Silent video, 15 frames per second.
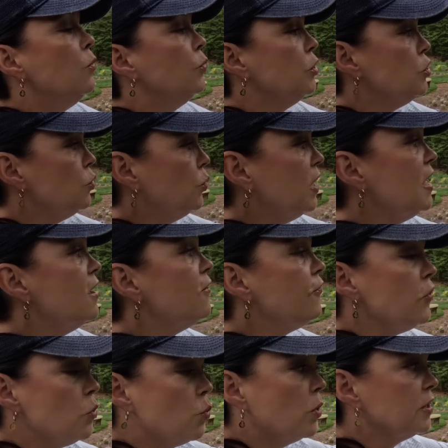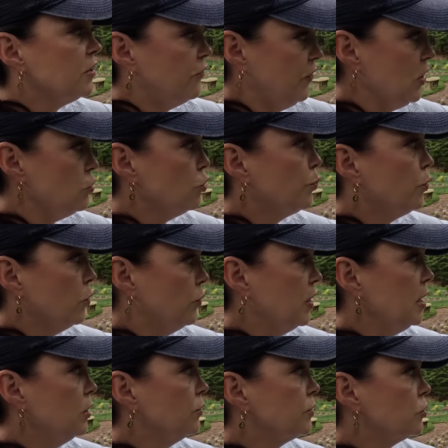When you, if you want to feed your
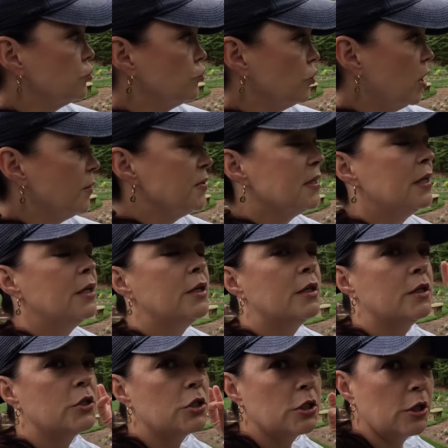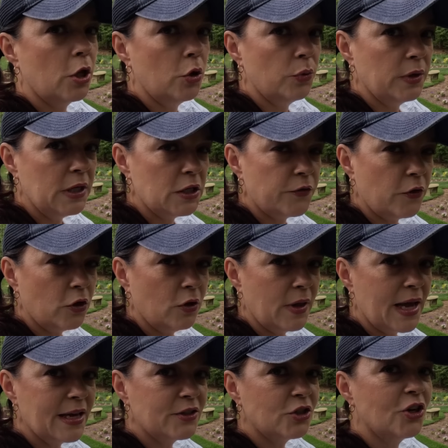perennials and shrubs, slow release
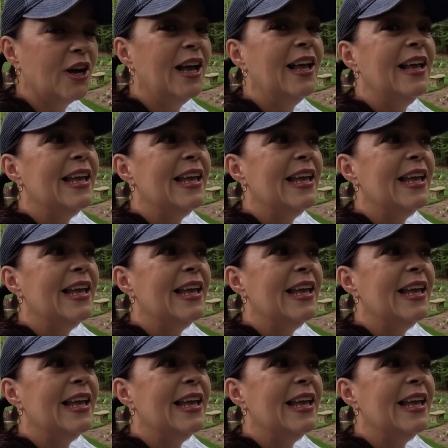fertilizer,